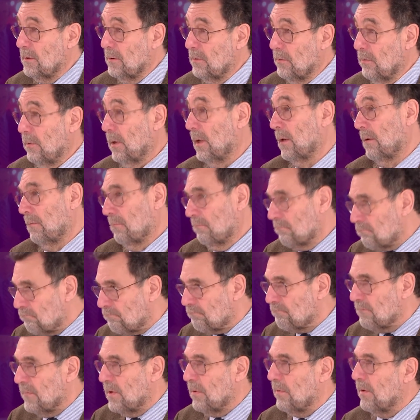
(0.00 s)
will
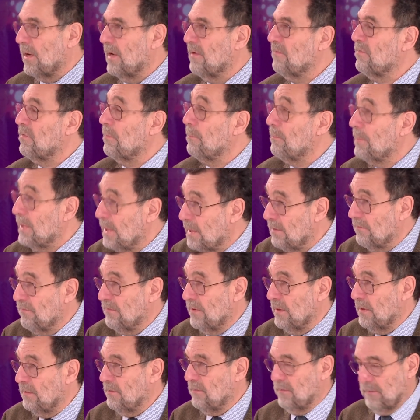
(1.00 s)
derive the benefit